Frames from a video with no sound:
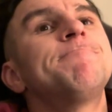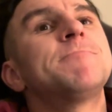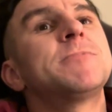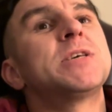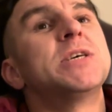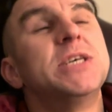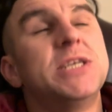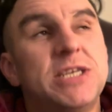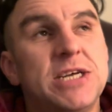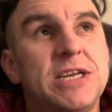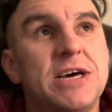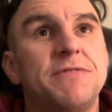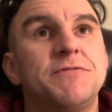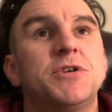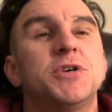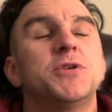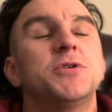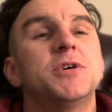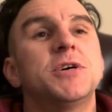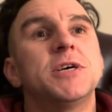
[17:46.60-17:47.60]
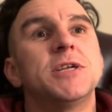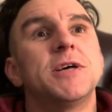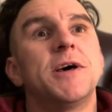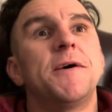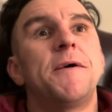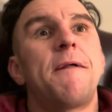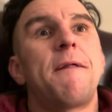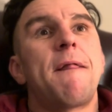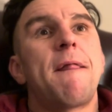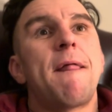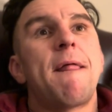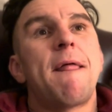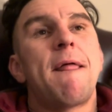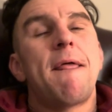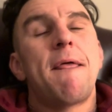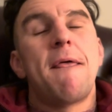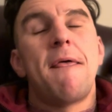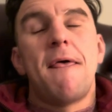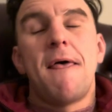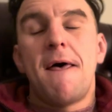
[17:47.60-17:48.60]
he did have tuna today.
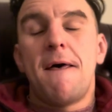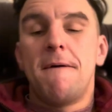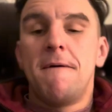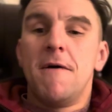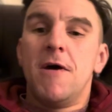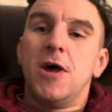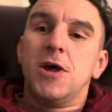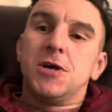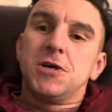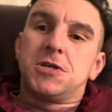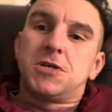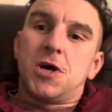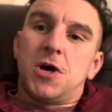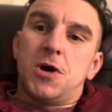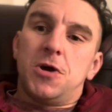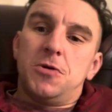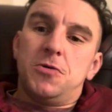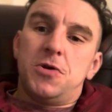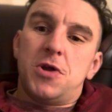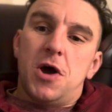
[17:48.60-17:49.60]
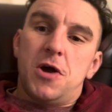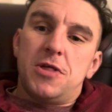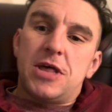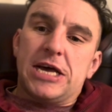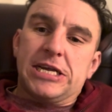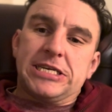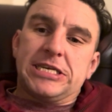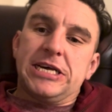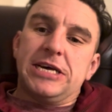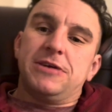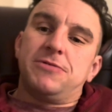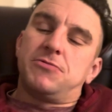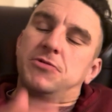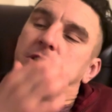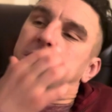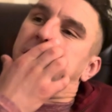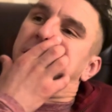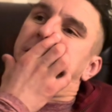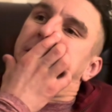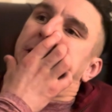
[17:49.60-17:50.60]
Yeah. So no, that's it
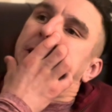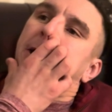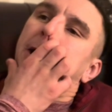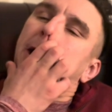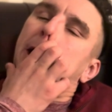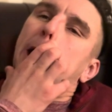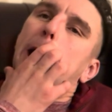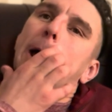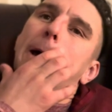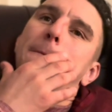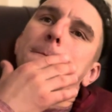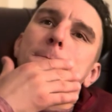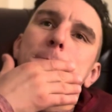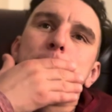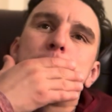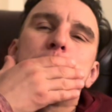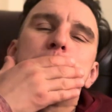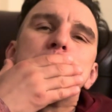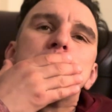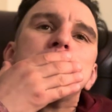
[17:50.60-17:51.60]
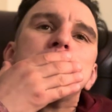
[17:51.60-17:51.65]
really. Thanks